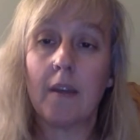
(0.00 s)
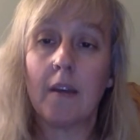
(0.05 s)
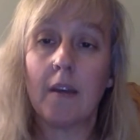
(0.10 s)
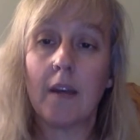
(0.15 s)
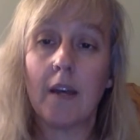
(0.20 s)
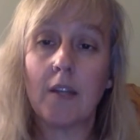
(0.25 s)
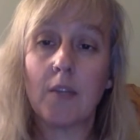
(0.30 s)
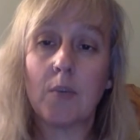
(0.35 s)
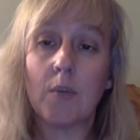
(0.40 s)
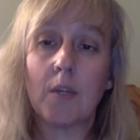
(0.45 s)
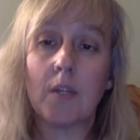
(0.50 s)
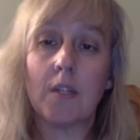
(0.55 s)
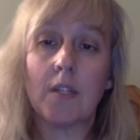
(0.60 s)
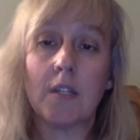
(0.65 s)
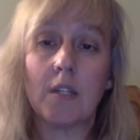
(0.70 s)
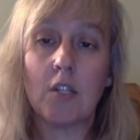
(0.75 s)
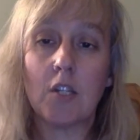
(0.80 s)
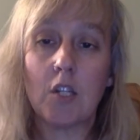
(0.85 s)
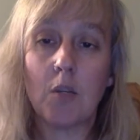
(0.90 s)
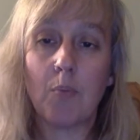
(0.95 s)
As we
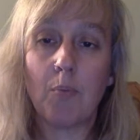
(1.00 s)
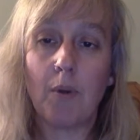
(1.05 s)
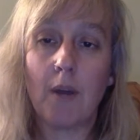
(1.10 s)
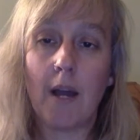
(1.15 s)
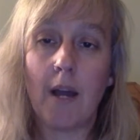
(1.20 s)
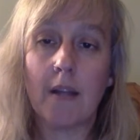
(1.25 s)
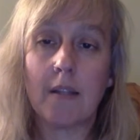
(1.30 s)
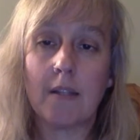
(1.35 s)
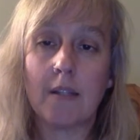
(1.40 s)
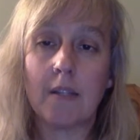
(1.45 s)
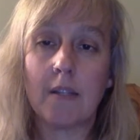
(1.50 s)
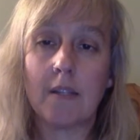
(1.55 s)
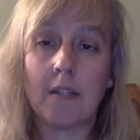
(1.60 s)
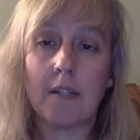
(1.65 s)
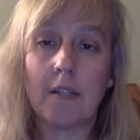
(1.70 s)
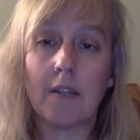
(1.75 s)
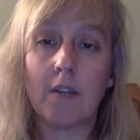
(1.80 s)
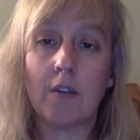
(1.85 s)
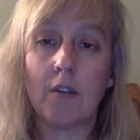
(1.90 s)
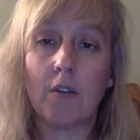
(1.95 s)
continue to practice
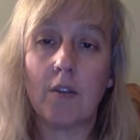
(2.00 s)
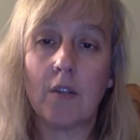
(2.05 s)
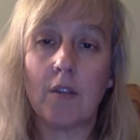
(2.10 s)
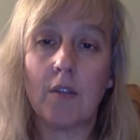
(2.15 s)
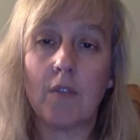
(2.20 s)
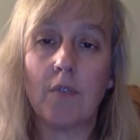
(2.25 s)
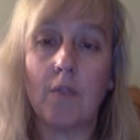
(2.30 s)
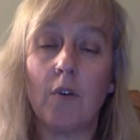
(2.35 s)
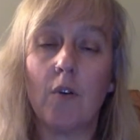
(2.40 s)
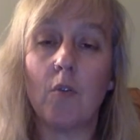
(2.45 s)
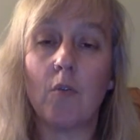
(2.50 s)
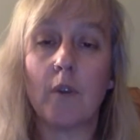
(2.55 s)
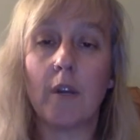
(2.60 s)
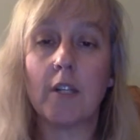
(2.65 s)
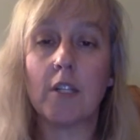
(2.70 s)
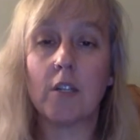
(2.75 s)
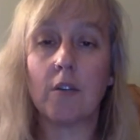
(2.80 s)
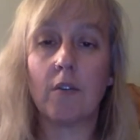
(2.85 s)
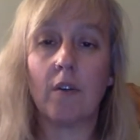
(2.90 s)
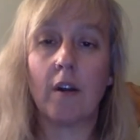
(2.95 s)
including the full
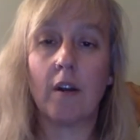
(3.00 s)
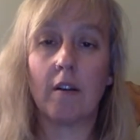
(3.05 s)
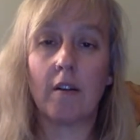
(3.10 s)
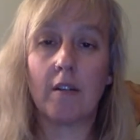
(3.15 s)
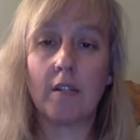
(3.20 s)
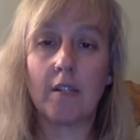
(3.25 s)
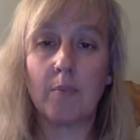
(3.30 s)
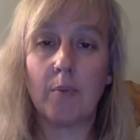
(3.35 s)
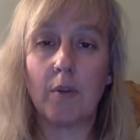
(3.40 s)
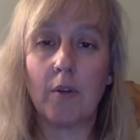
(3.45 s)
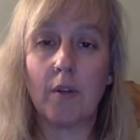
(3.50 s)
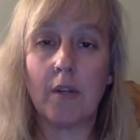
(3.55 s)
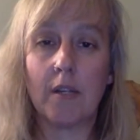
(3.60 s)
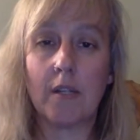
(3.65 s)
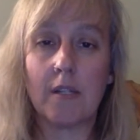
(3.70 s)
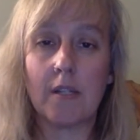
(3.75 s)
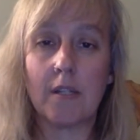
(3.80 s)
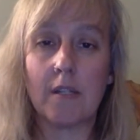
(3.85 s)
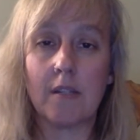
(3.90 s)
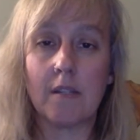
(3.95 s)
range of our
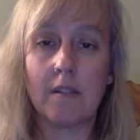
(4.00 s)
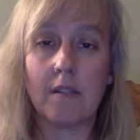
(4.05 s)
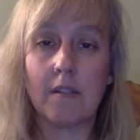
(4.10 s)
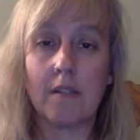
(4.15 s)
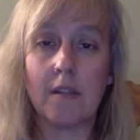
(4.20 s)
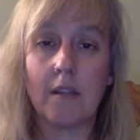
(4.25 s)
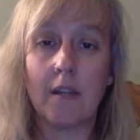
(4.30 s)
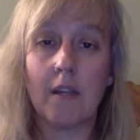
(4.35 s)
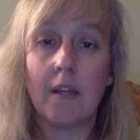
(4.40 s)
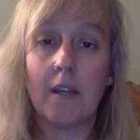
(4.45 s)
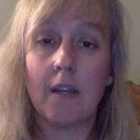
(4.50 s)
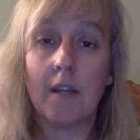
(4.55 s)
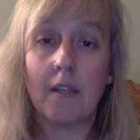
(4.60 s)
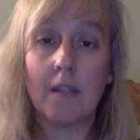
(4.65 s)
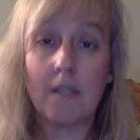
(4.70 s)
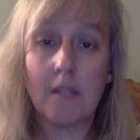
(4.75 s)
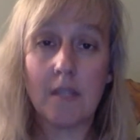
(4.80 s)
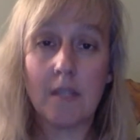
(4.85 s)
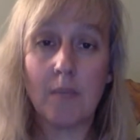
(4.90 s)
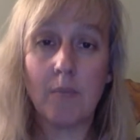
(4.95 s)
experiences in
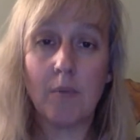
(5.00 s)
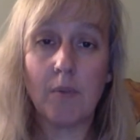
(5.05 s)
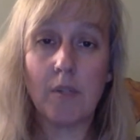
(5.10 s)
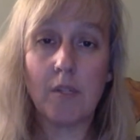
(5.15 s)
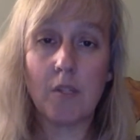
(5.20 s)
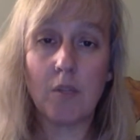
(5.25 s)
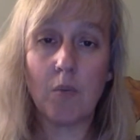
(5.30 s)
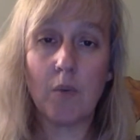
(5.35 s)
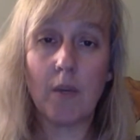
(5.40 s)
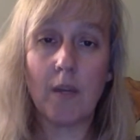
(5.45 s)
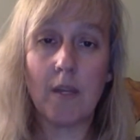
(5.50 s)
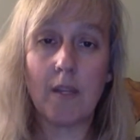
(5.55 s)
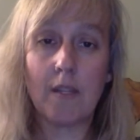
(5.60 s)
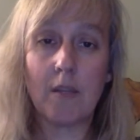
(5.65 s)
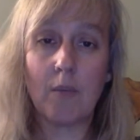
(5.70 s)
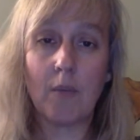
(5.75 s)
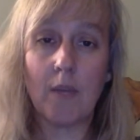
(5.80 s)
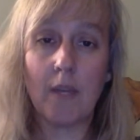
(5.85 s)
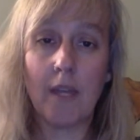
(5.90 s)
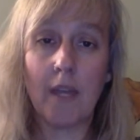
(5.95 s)
the simplest ways
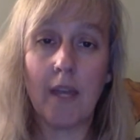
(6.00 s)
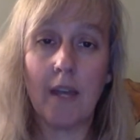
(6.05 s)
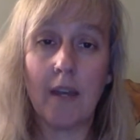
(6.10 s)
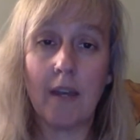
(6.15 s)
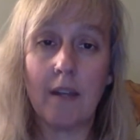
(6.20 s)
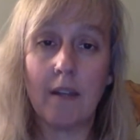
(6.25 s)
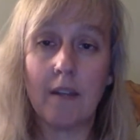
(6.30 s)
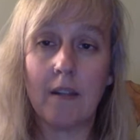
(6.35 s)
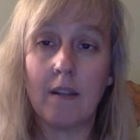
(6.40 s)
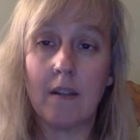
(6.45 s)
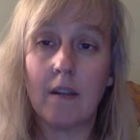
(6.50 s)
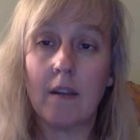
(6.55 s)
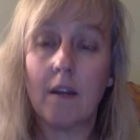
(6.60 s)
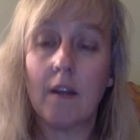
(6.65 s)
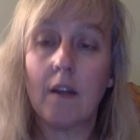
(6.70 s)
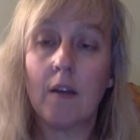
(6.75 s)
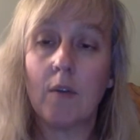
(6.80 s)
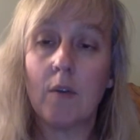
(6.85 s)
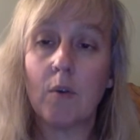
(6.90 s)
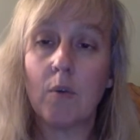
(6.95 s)
that we can,
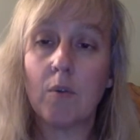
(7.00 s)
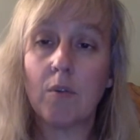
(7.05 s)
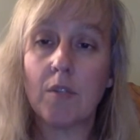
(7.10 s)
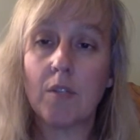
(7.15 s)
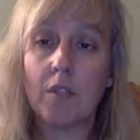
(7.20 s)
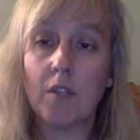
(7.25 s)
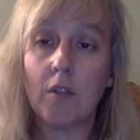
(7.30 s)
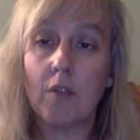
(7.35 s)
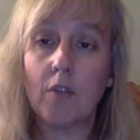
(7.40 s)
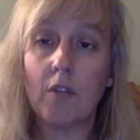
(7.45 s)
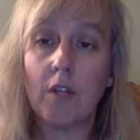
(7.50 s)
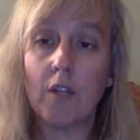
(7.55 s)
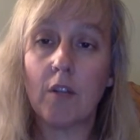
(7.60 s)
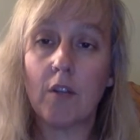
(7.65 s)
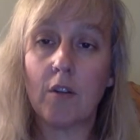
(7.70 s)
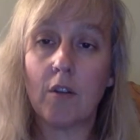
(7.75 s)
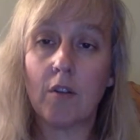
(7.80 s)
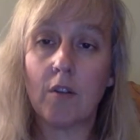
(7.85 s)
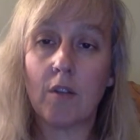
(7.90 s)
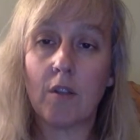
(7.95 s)
we will slowly
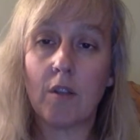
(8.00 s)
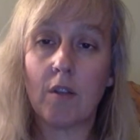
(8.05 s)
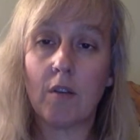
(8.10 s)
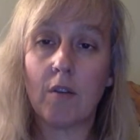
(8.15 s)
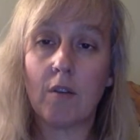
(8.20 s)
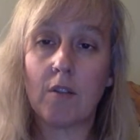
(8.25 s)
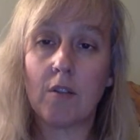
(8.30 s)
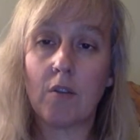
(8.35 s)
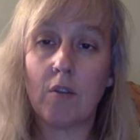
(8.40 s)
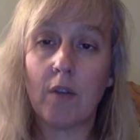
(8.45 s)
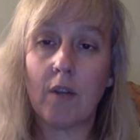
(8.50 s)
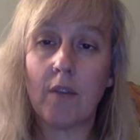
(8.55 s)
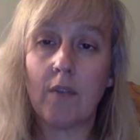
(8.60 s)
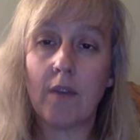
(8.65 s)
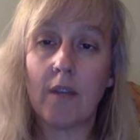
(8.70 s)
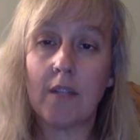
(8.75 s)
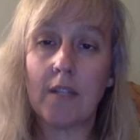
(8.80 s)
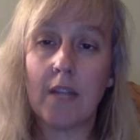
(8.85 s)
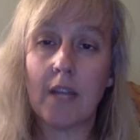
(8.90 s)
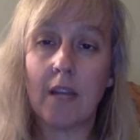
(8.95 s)
learn that there is great
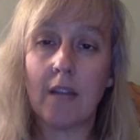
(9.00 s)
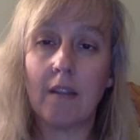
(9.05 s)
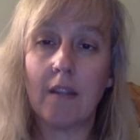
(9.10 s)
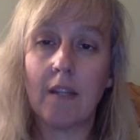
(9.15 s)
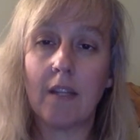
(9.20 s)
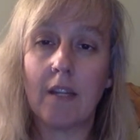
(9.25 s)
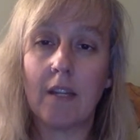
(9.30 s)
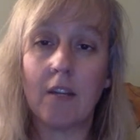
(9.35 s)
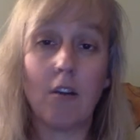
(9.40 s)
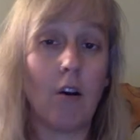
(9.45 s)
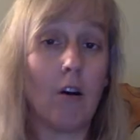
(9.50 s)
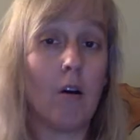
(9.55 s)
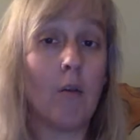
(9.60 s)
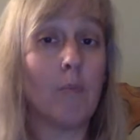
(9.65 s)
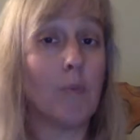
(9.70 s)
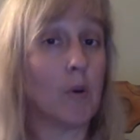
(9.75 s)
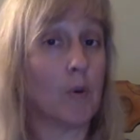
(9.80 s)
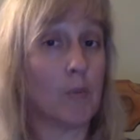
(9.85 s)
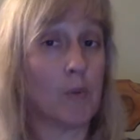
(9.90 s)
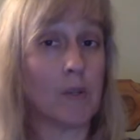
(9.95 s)
vitality in all
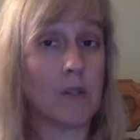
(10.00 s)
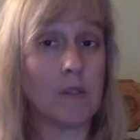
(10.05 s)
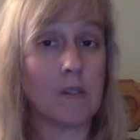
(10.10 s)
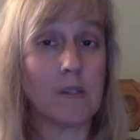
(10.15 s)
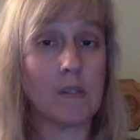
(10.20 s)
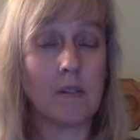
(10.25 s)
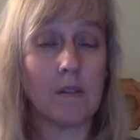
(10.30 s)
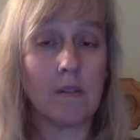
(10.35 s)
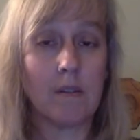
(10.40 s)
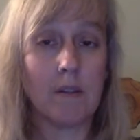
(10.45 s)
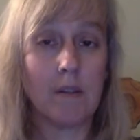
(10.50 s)
moments.